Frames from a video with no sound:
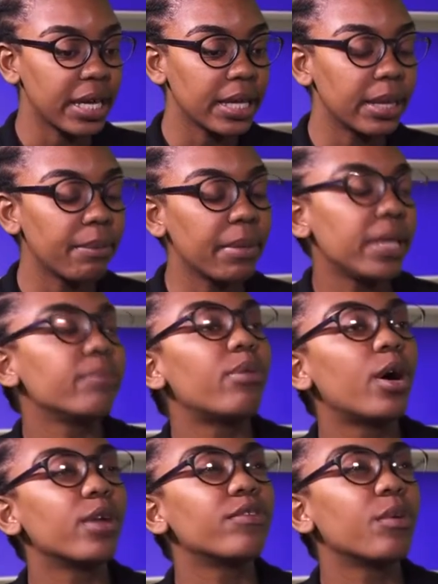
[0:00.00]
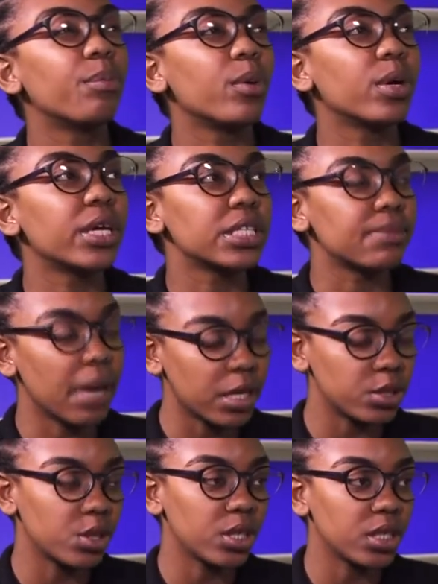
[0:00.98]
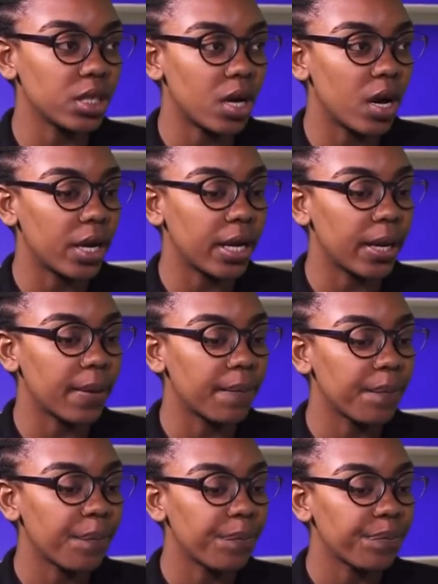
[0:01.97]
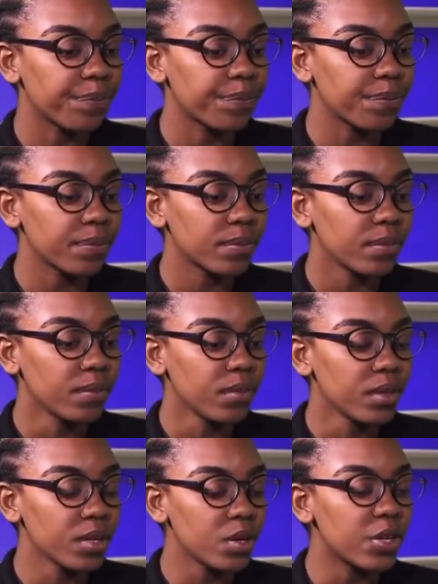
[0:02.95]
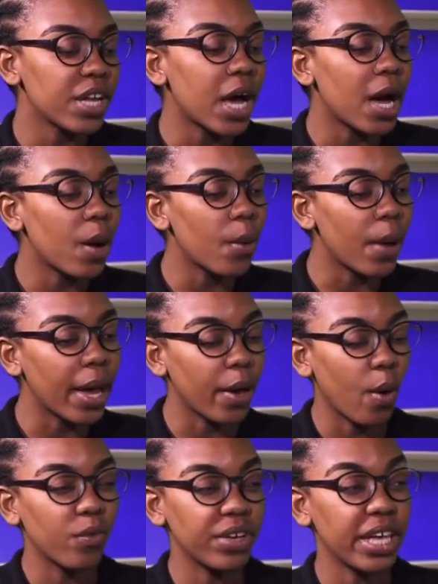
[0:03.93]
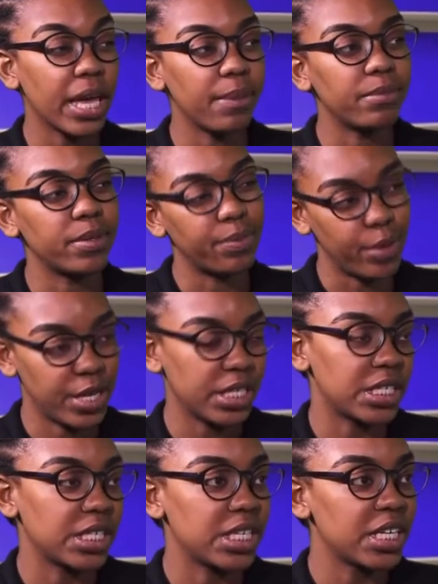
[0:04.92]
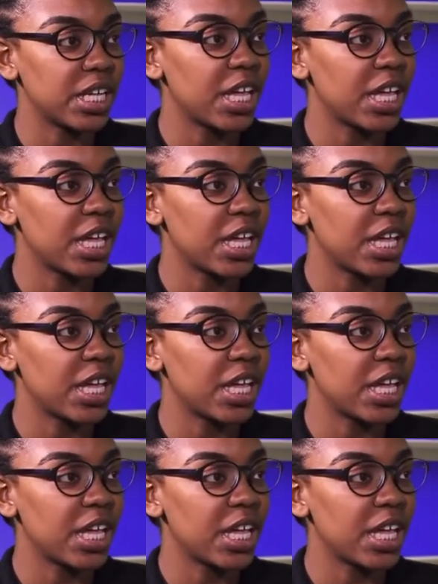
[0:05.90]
The main part of the book is my journey on how I overcame depression.